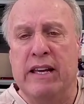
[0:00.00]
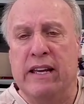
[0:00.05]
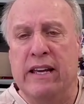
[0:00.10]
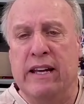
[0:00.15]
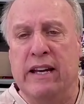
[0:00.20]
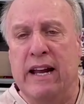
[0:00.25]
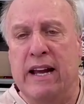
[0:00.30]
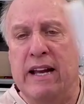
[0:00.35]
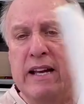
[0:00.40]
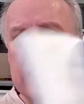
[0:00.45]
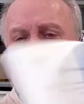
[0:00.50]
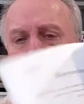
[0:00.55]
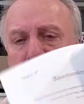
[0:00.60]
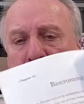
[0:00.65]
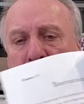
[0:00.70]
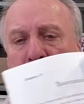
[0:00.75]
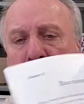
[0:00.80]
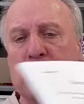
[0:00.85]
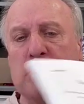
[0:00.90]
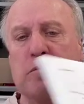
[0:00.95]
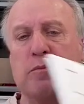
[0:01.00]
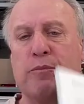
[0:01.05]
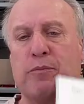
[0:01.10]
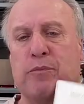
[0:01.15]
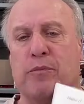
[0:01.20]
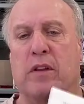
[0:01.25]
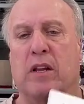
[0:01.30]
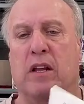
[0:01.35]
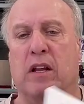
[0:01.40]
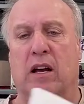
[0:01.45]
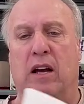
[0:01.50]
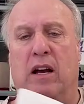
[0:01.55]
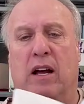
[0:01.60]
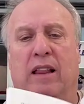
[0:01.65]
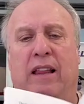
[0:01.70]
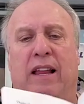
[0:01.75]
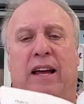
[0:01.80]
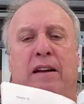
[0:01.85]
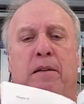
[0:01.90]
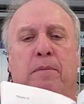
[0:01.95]
It has a
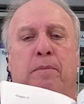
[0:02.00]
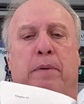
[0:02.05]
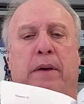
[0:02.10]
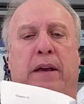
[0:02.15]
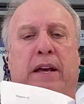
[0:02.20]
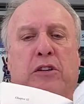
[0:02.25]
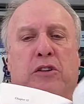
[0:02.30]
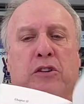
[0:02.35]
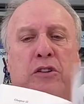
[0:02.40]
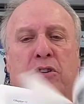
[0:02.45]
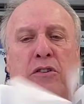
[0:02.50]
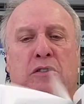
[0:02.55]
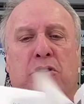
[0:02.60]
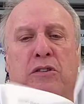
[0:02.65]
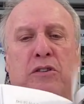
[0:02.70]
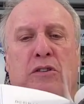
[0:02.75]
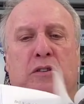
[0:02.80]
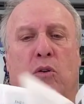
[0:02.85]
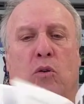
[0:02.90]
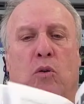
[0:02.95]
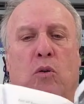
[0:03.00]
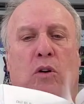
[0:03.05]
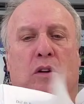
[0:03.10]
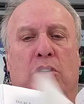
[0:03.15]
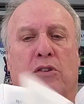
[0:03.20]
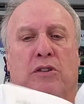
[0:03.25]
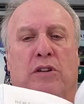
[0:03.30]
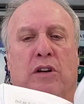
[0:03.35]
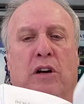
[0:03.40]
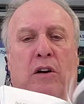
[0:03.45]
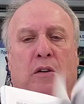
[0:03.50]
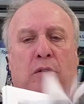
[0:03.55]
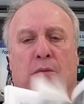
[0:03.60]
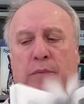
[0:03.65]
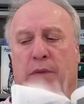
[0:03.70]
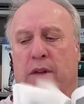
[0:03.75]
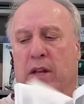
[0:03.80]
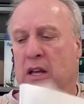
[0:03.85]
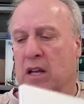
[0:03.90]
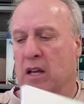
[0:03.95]
lot of pictures also.